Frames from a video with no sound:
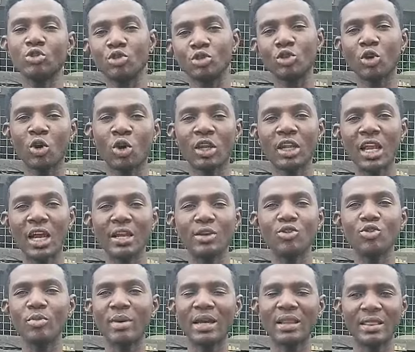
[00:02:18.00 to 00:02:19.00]
you saw online.
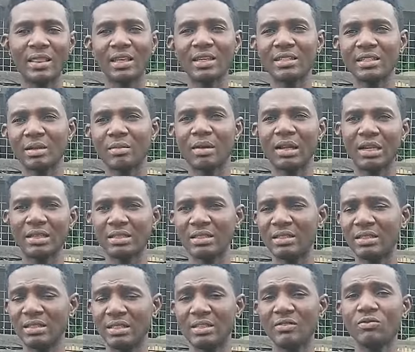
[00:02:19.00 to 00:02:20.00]
You might think someone has
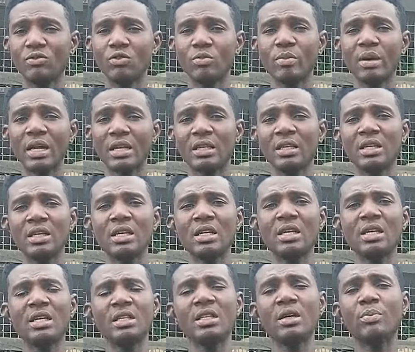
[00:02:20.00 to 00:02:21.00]
deceived you, but
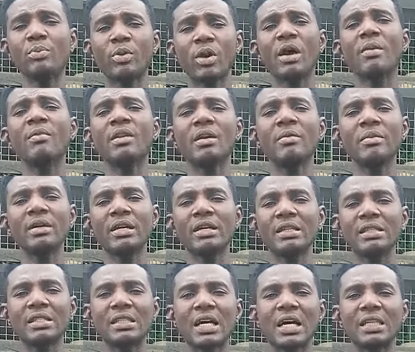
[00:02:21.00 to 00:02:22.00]
the problem
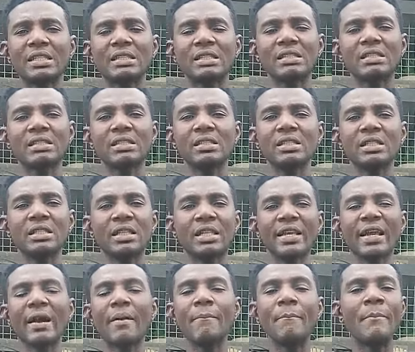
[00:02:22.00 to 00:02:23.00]
is that
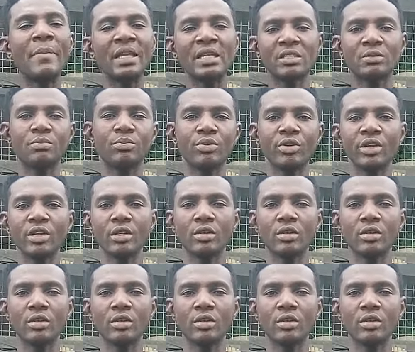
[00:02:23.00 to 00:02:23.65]
they are mixed breed,